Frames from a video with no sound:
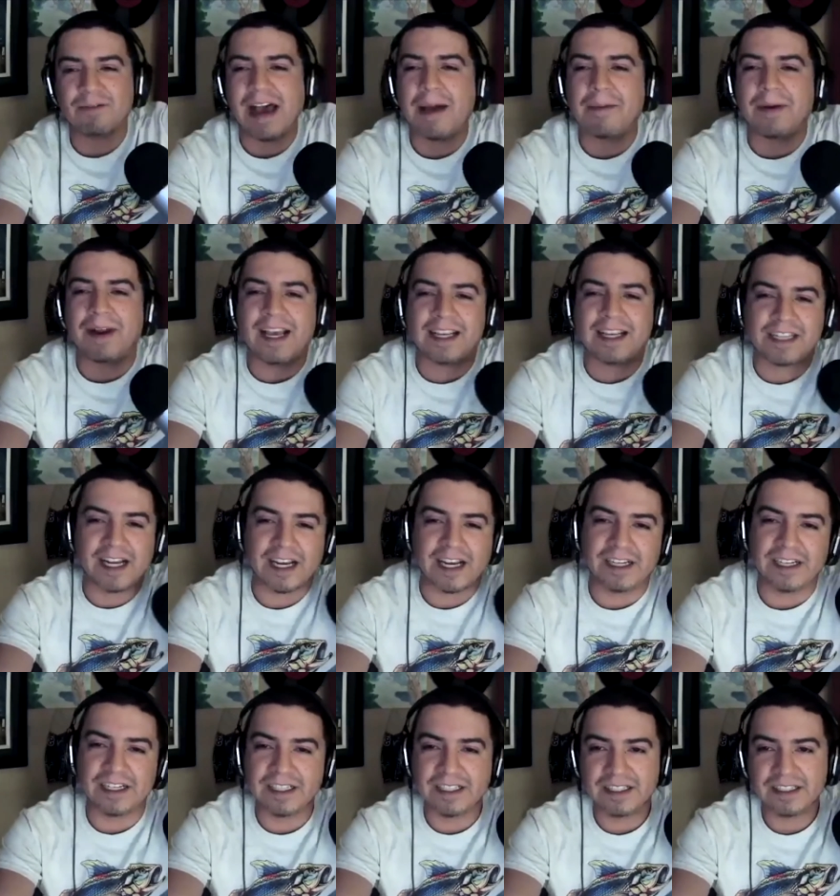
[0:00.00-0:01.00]
What happened last yeah,
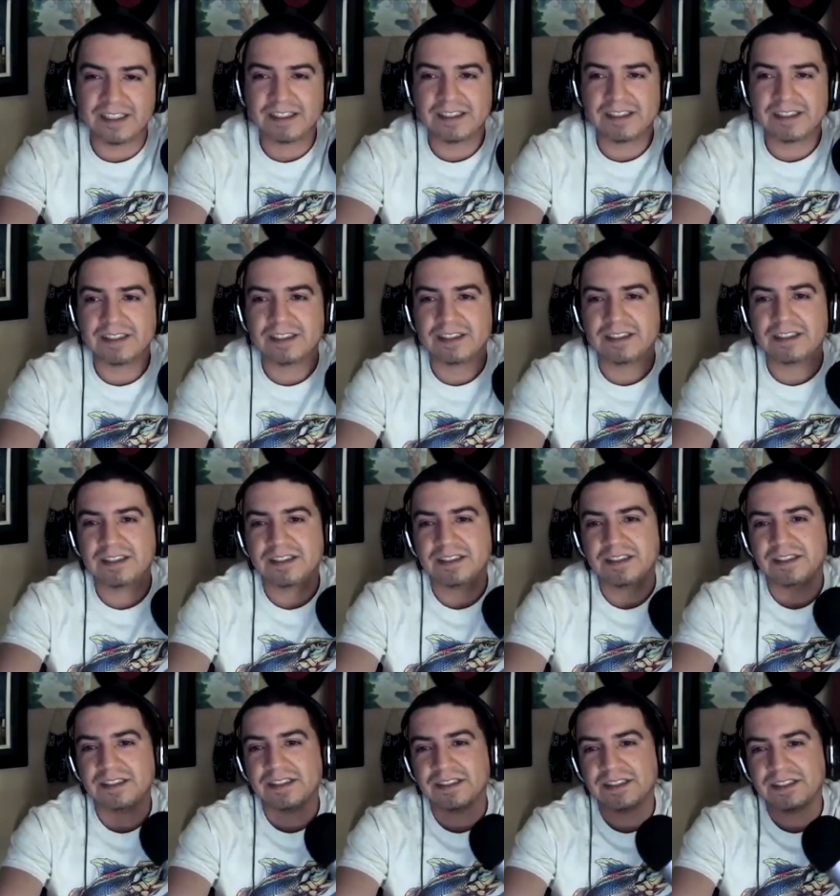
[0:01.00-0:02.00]
night? Yeah, bro.
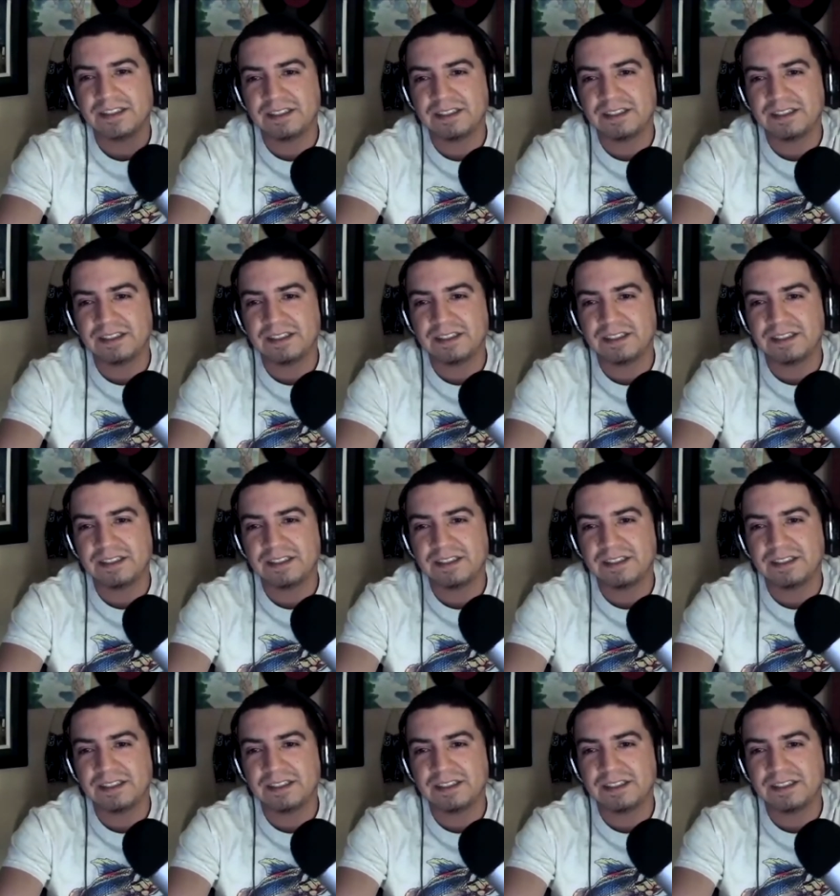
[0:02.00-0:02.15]
So Devin